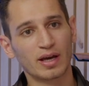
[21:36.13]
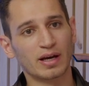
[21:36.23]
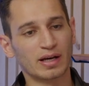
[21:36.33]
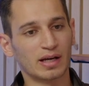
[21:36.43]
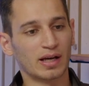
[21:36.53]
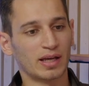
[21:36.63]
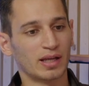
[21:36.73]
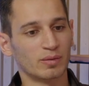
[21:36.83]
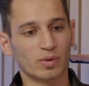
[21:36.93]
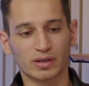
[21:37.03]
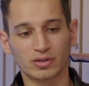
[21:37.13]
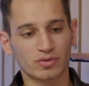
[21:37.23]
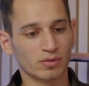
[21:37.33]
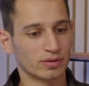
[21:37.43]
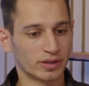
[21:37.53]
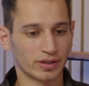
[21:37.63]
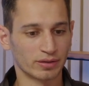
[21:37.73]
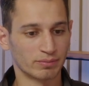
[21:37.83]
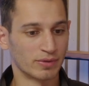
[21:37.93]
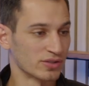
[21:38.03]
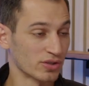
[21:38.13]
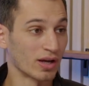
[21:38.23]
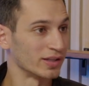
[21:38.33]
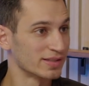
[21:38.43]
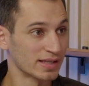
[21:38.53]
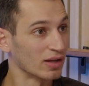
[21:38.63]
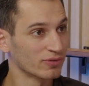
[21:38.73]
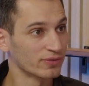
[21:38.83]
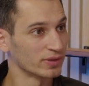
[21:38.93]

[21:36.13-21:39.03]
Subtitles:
and we're controlling the saw itself.